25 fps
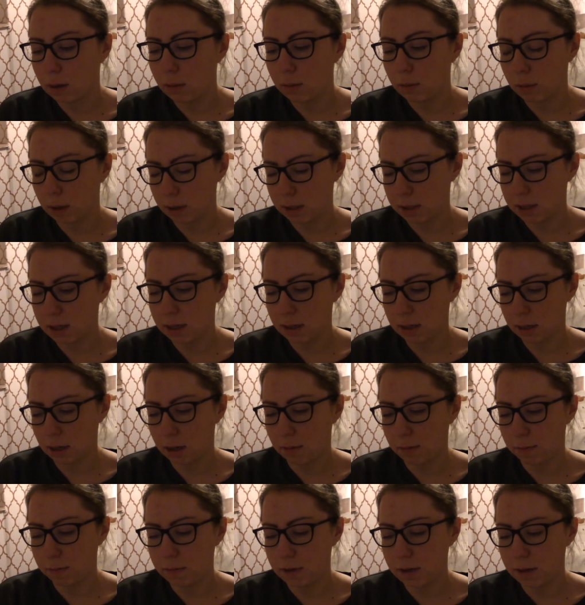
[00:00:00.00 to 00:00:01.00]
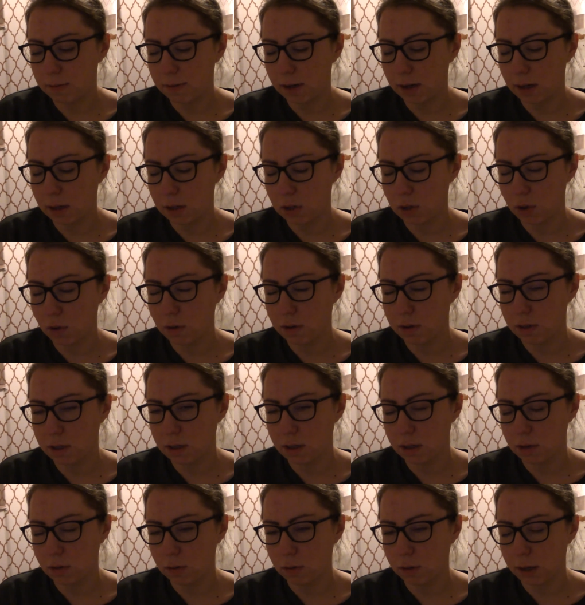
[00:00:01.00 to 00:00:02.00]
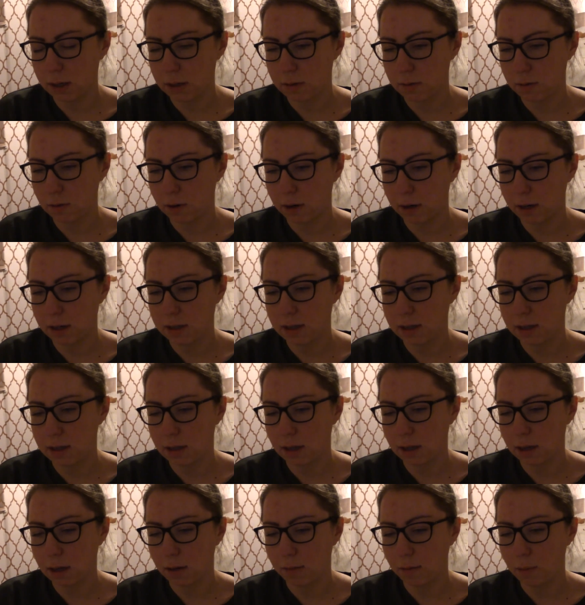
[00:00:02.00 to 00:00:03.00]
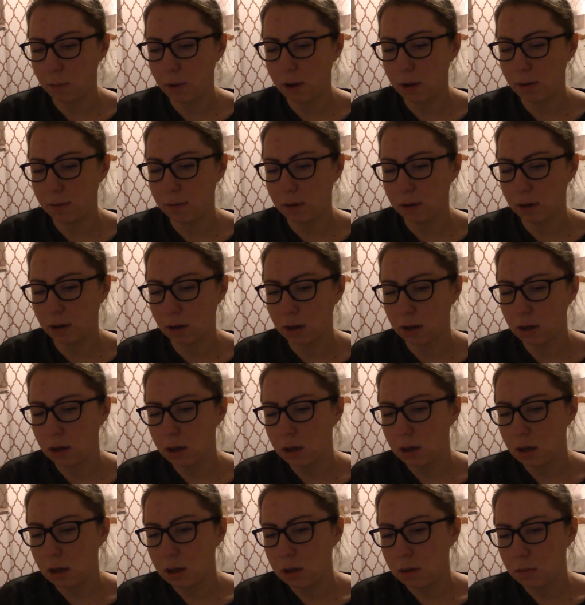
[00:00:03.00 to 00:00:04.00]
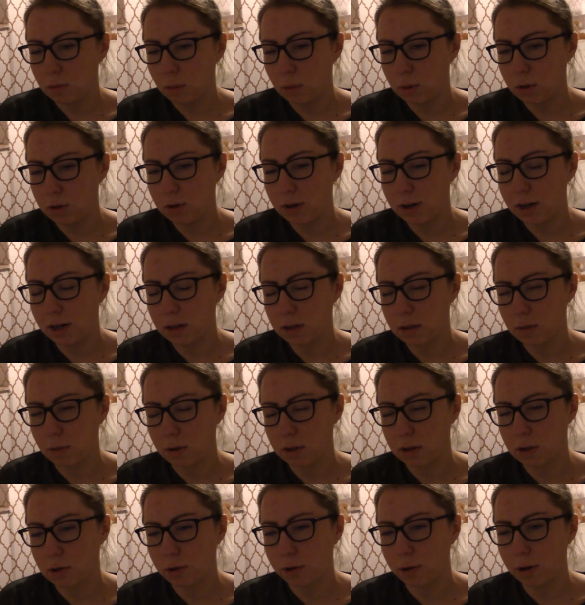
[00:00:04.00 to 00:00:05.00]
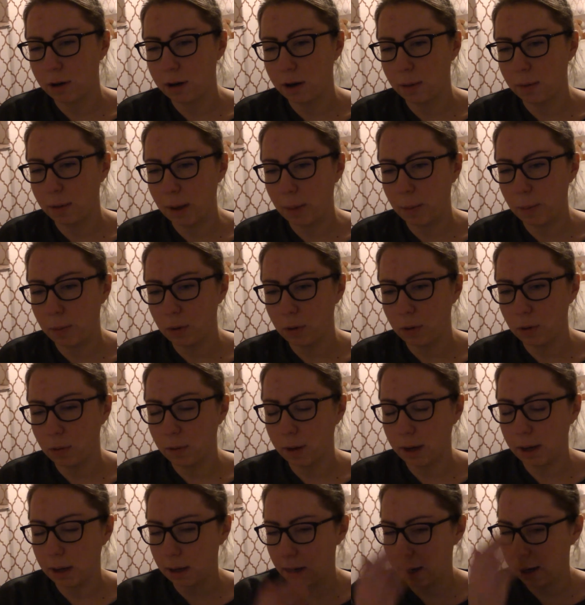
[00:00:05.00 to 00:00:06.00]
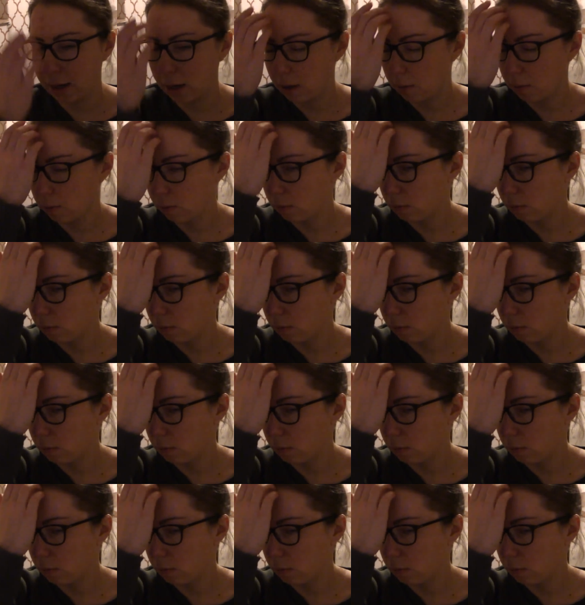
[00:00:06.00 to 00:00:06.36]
I did feel exhausted, don't get us wrong, and I did have a bit of a adrenals were struggling a bit, but nowhere like